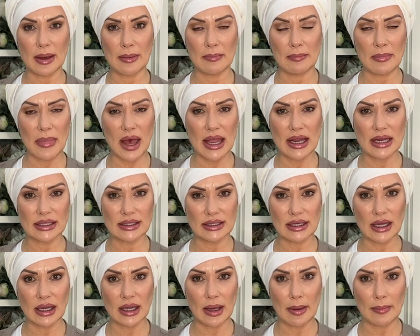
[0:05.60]

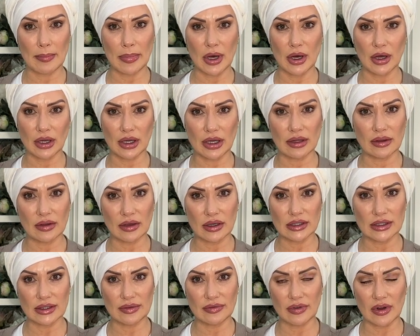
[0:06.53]
amazing Birkin
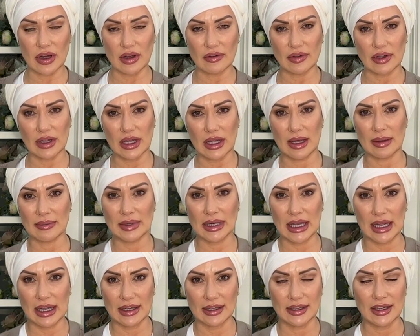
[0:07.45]
35
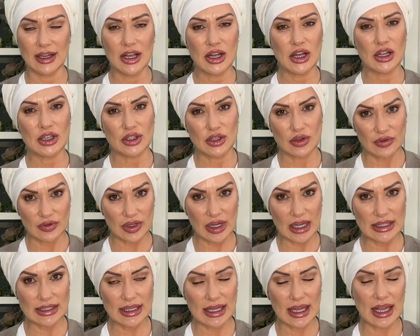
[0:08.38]
Himalayan. Don't
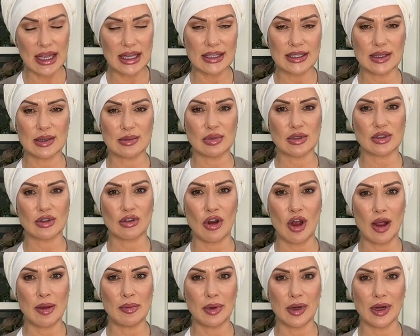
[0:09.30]
forget to hit
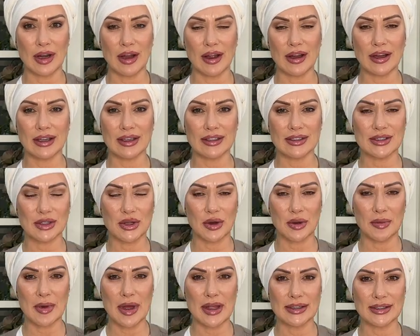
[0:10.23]
subscribe, like and
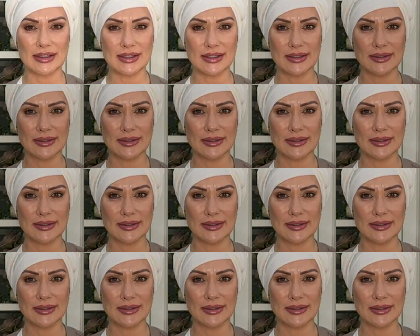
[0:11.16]
comment.